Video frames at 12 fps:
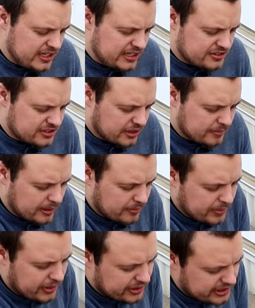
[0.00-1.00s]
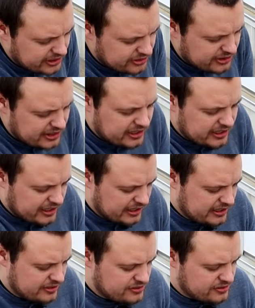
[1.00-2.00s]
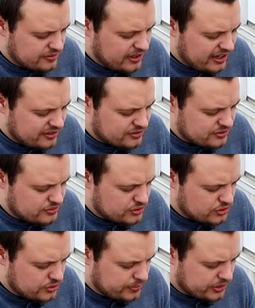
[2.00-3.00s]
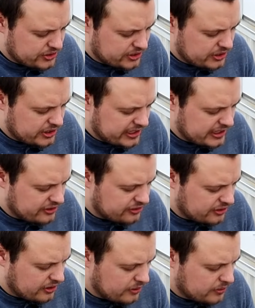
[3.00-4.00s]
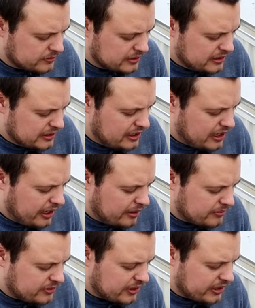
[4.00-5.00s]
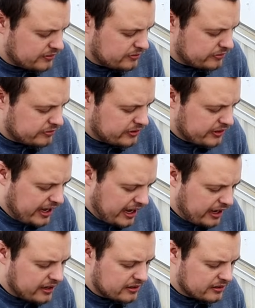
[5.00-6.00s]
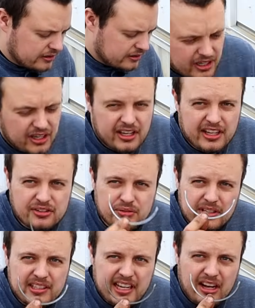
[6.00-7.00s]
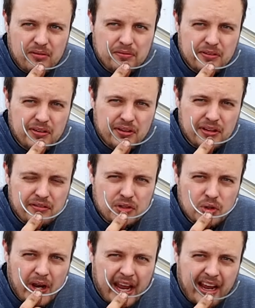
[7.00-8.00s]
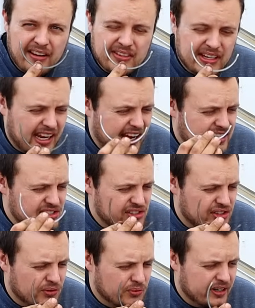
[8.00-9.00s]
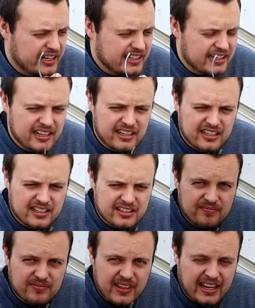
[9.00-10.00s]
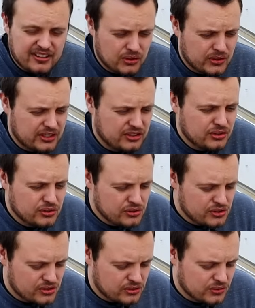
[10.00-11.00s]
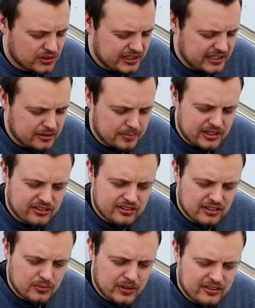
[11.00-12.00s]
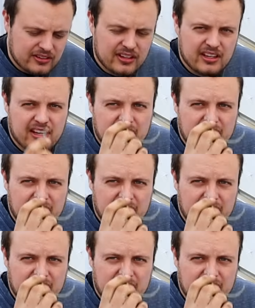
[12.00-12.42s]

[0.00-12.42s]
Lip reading: it's coming apart easy and it's not super dirty, so I'm thankful for that. It's really helpful if you have an extra ring that you can use to clean the piston with.